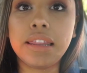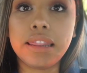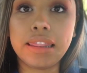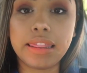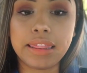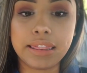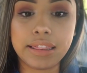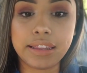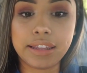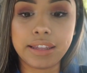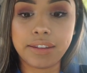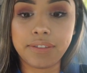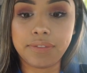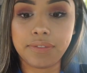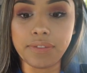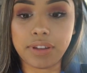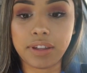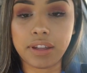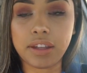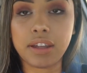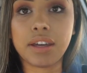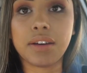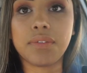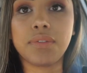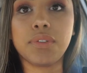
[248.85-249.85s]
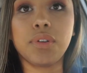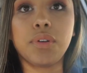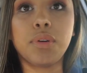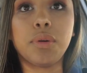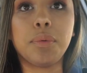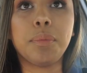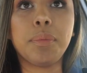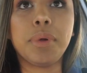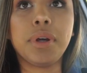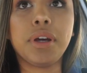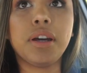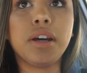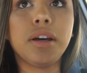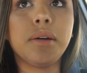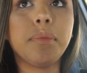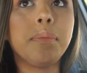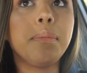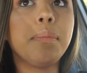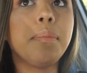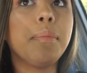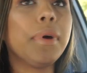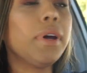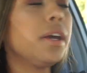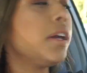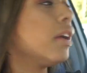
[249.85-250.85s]
leaving. I have to go pick up
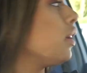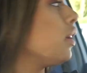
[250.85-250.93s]
my